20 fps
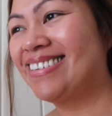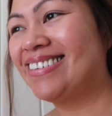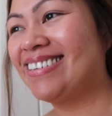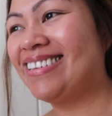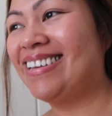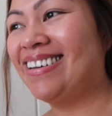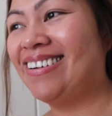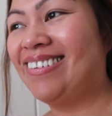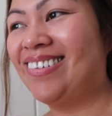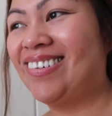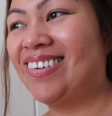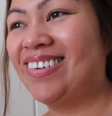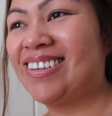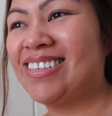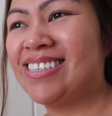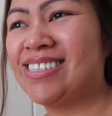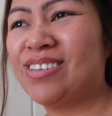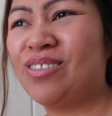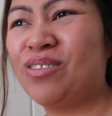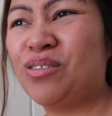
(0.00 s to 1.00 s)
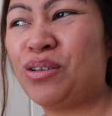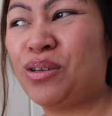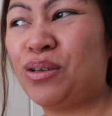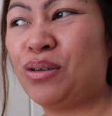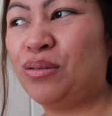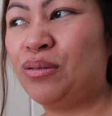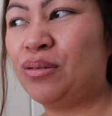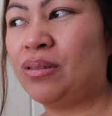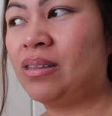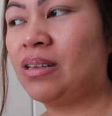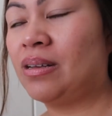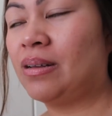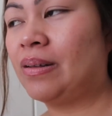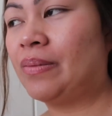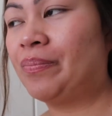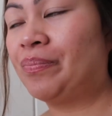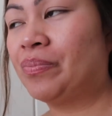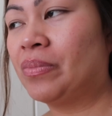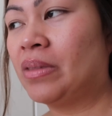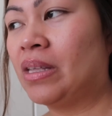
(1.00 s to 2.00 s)
Yeah, he's so cute.
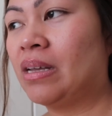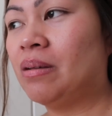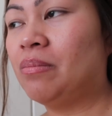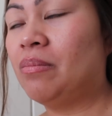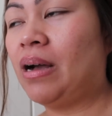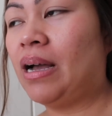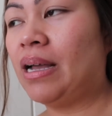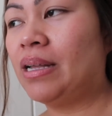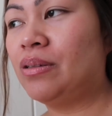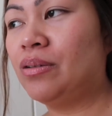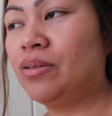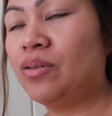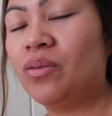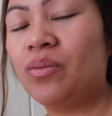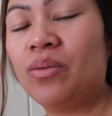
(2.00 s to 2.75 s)
But I don't know.